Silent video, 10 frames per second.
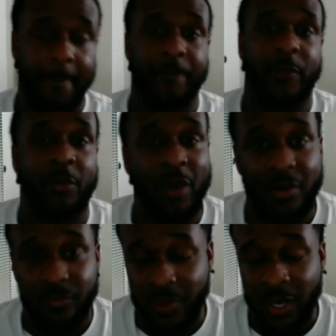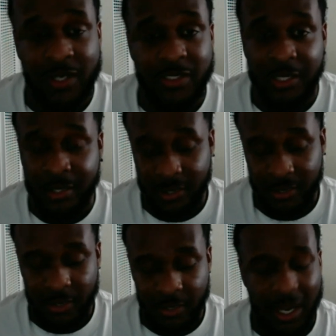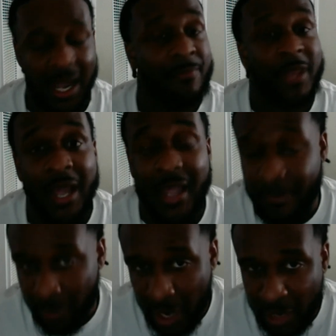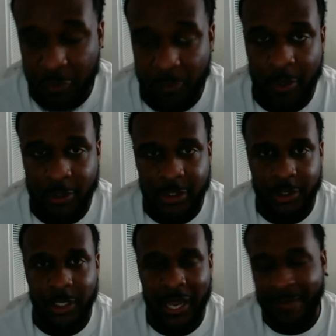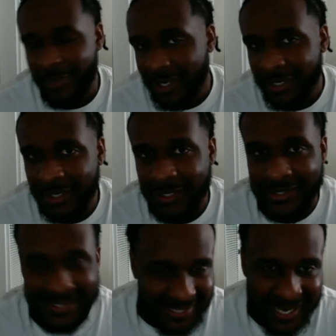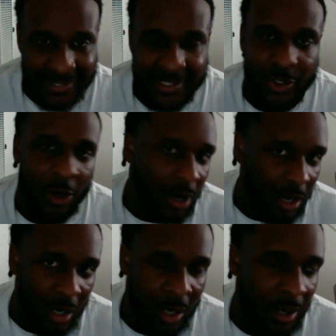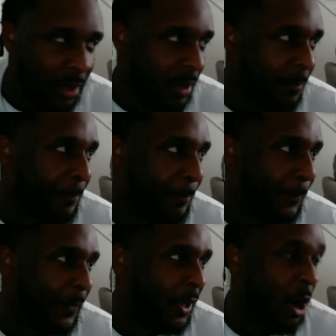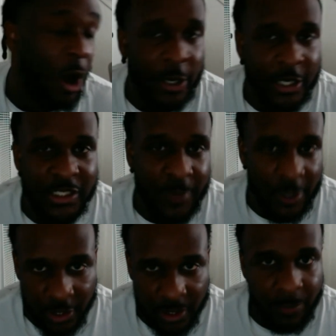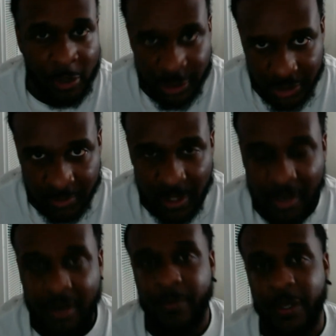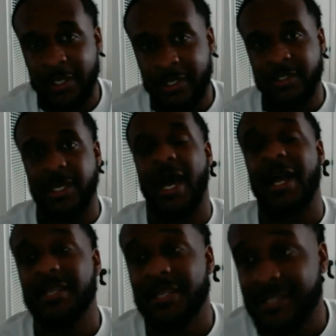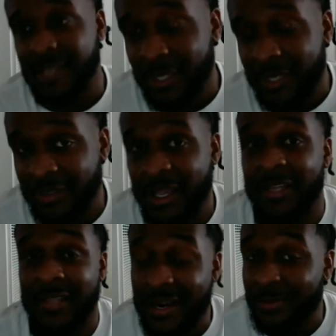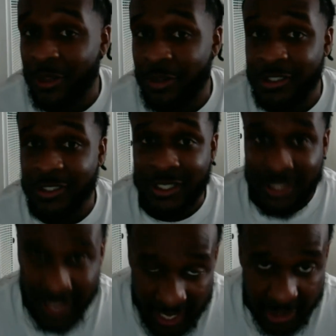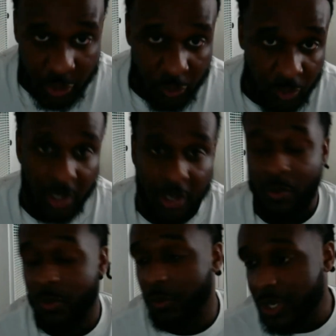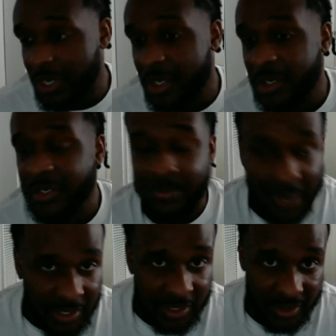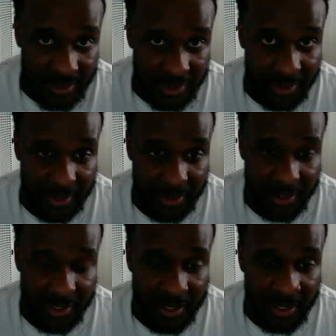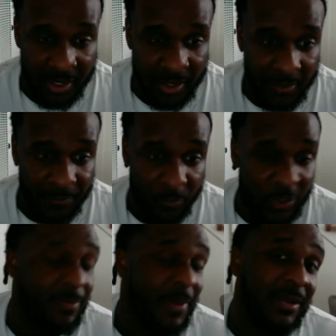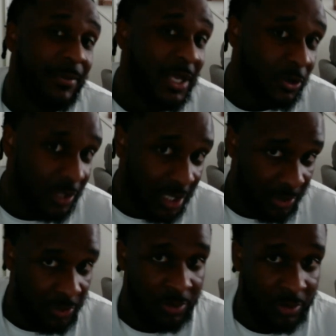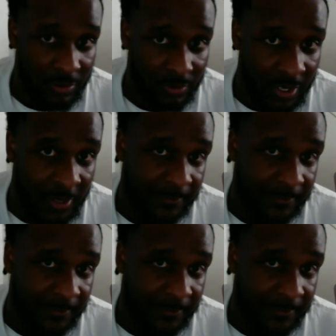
And why I said I'm not a prideful person. I'm not a dishonest or haughty spirited person, because I did something that a lot of brothers can't do. We debated BOW, right?